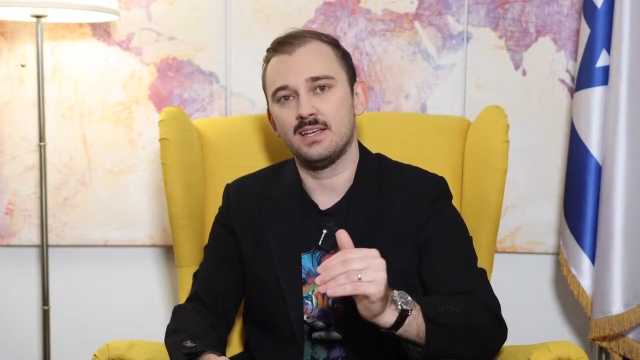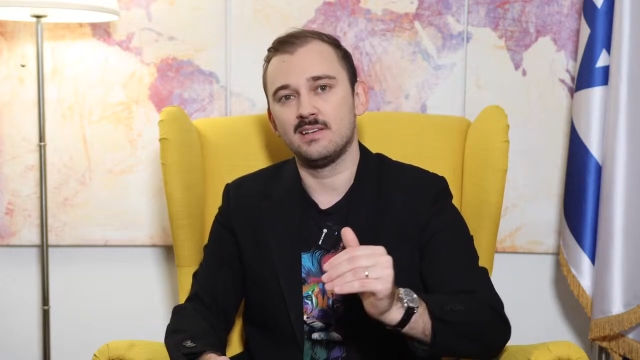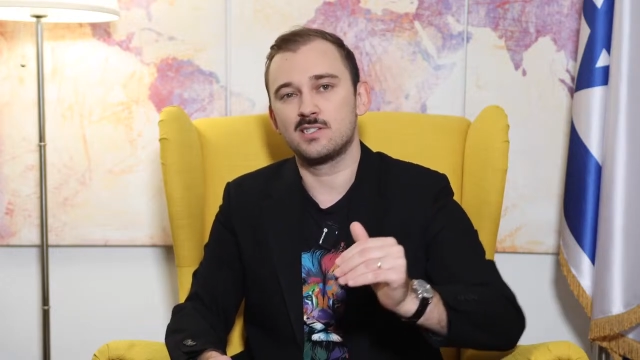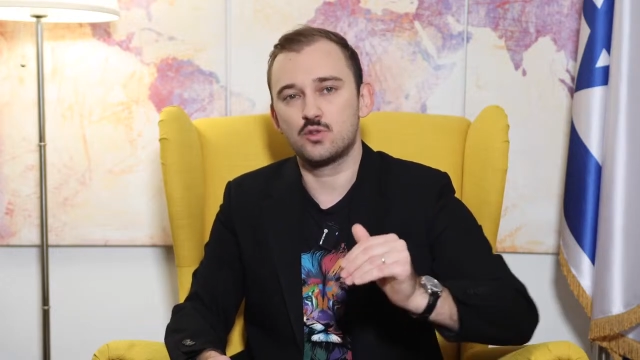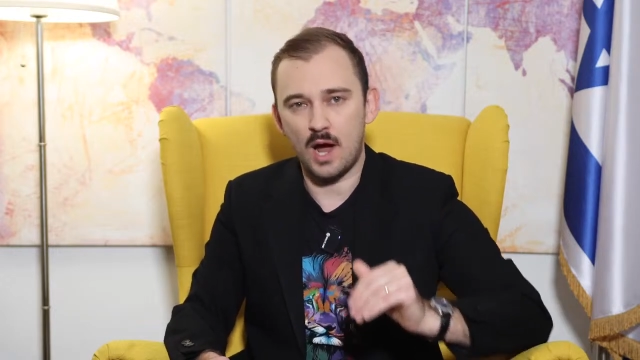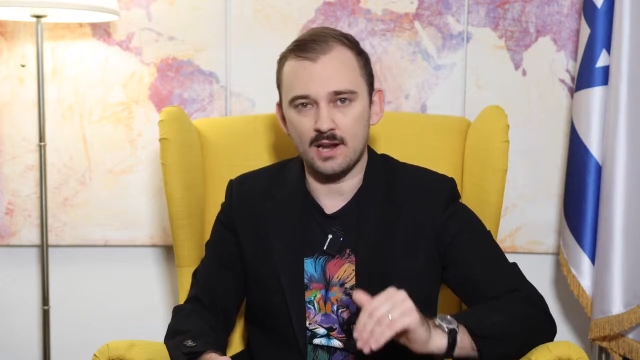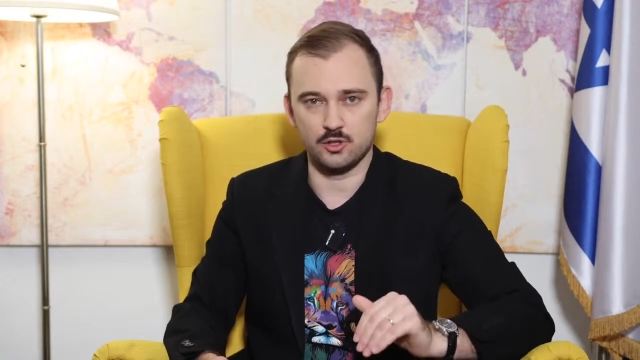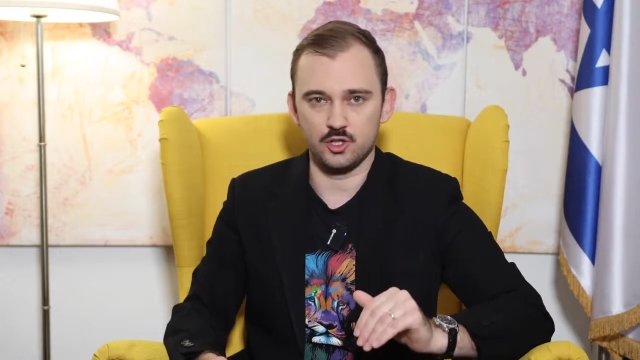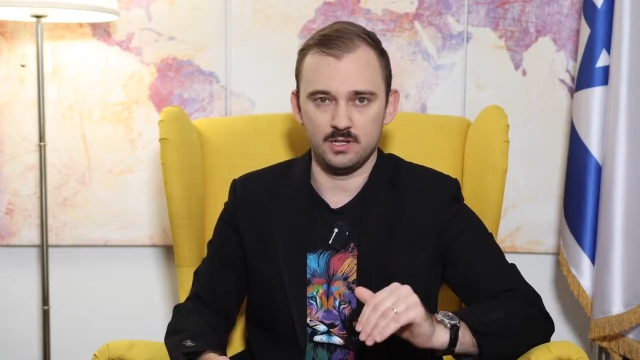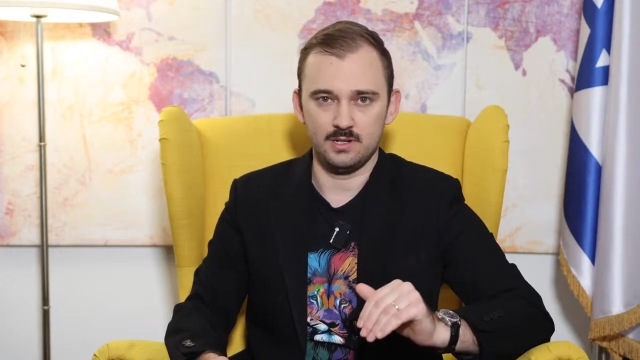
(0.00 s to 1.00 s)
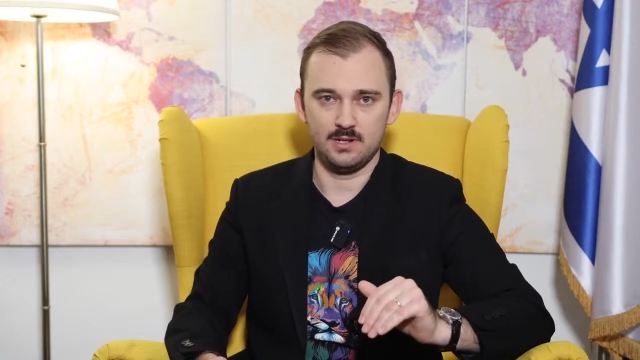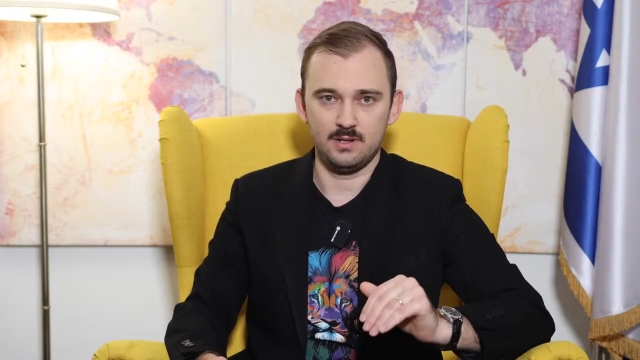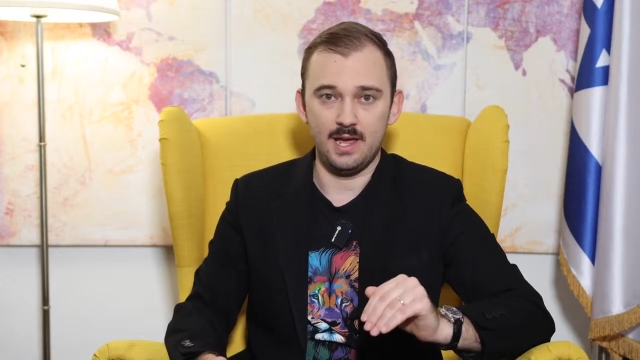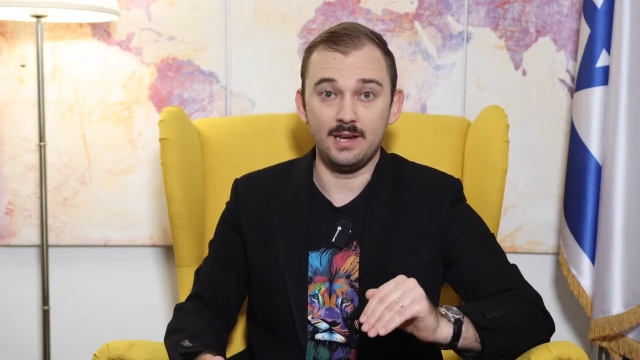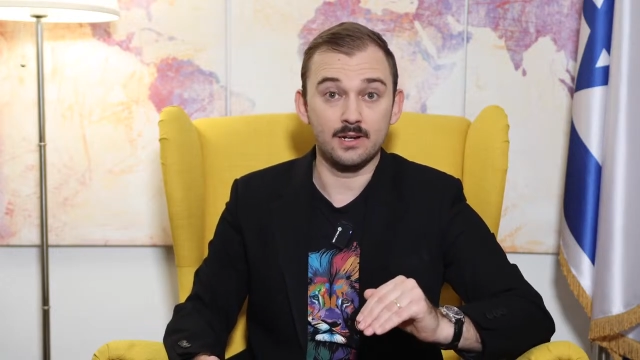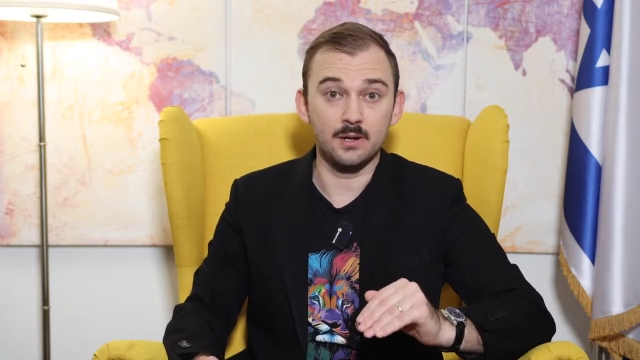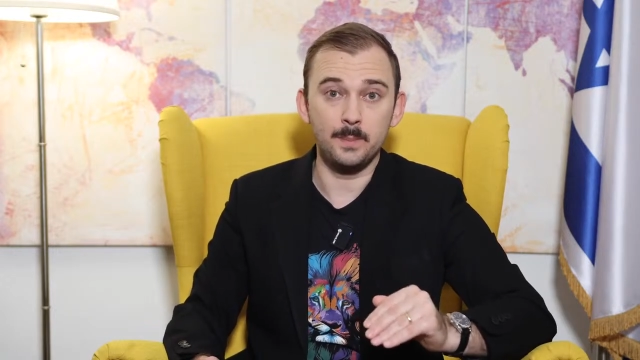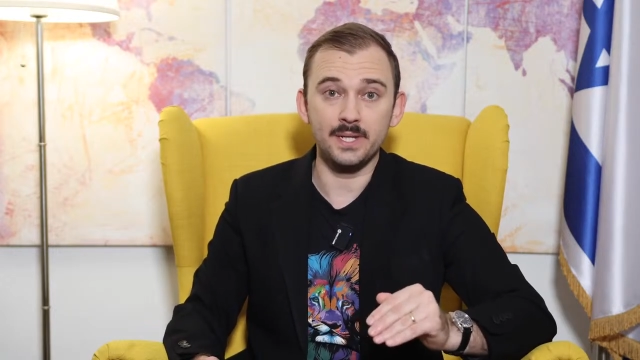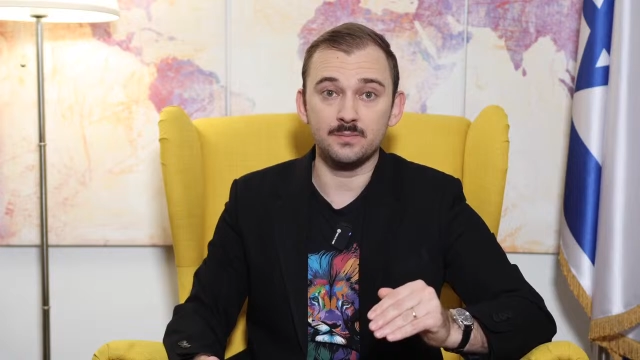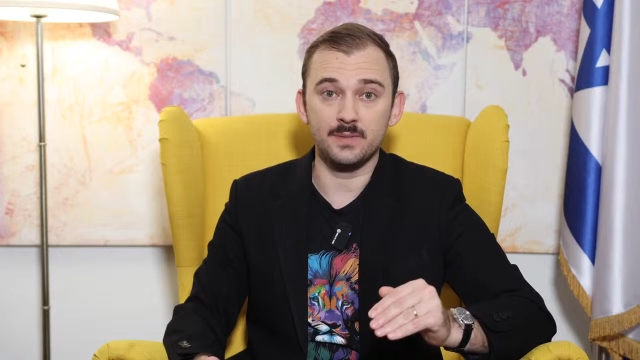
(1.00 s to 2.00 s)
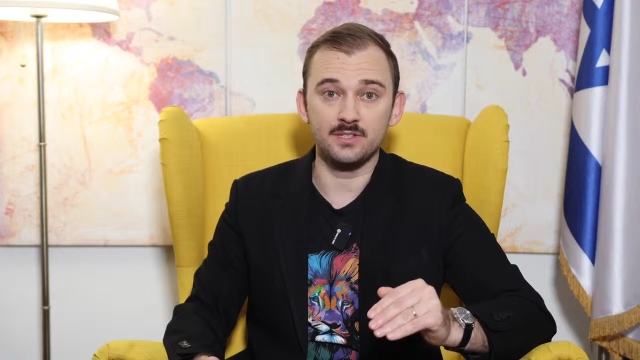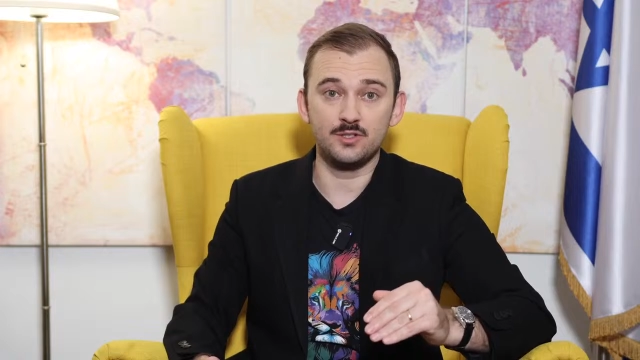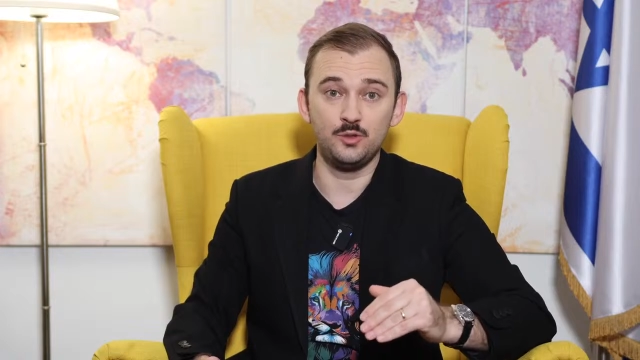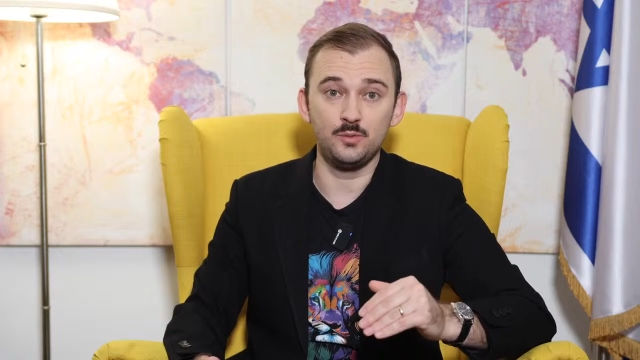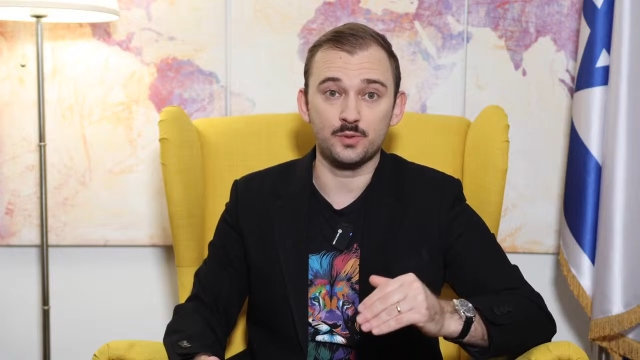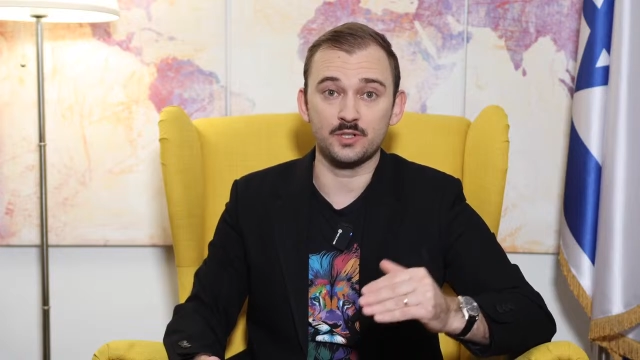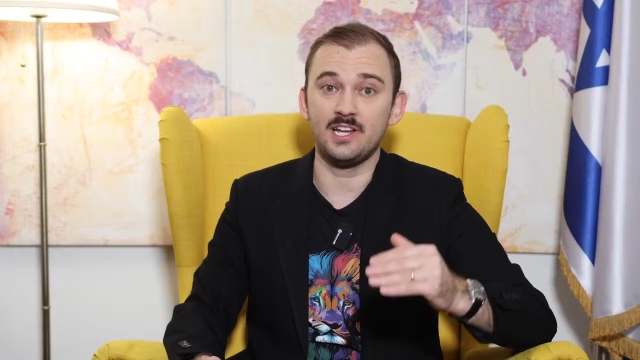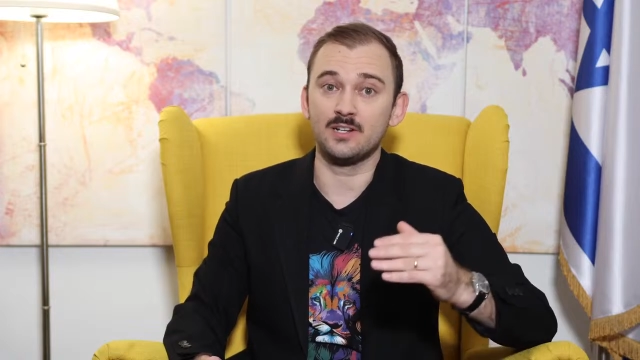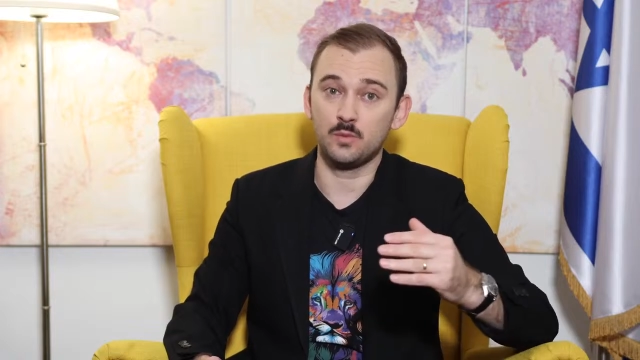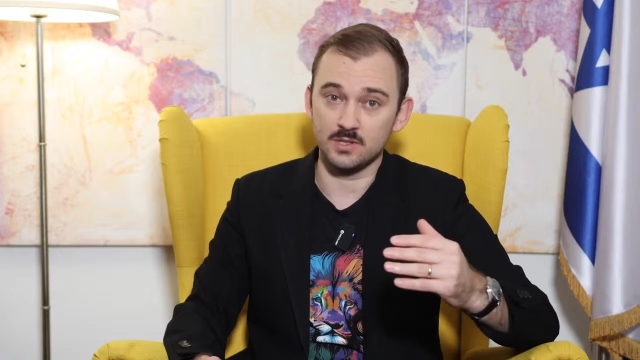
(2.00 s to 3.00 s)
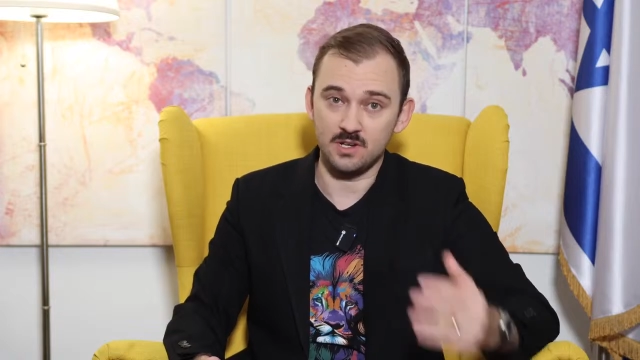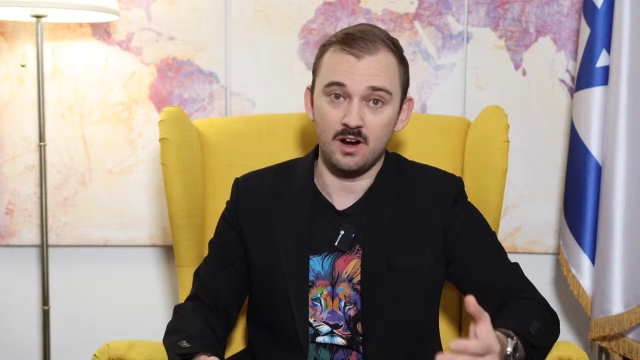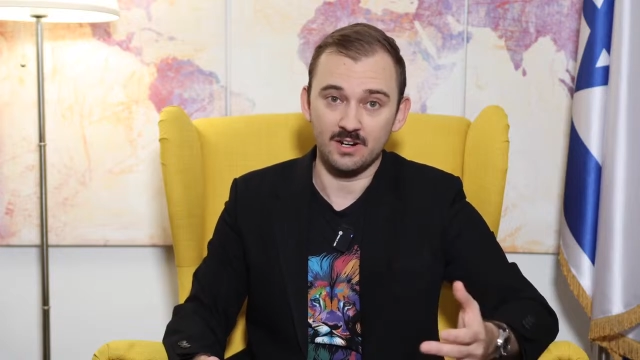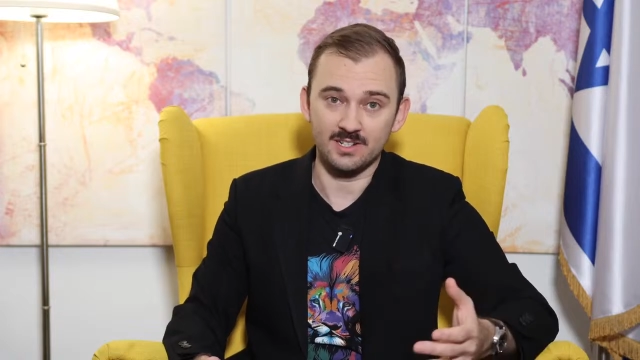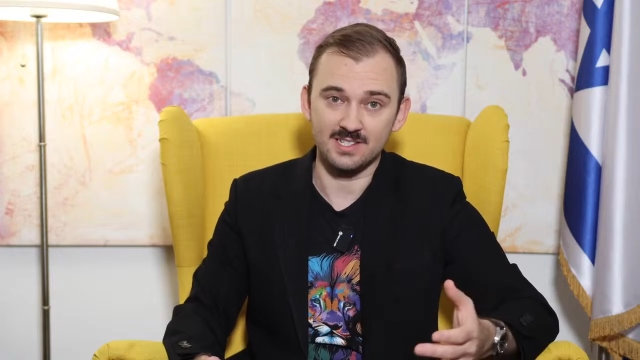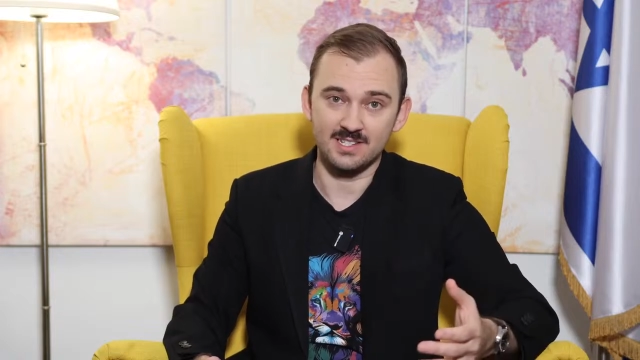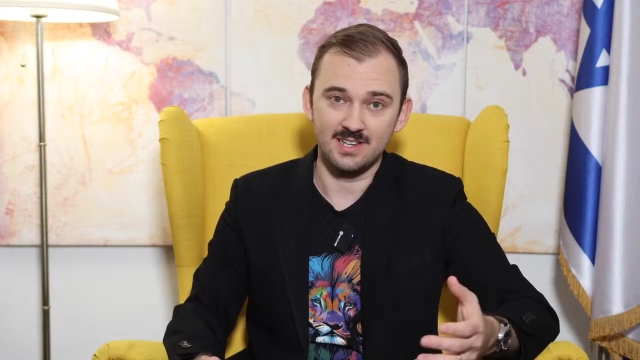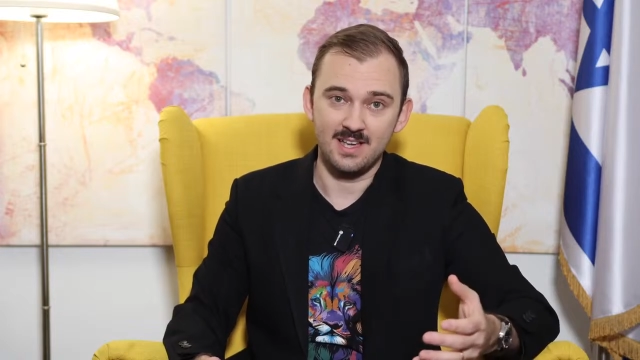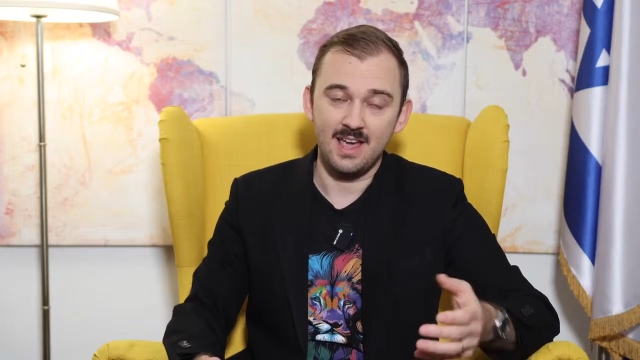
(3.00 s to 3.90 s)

strategy, and a commitment to protect what's ours.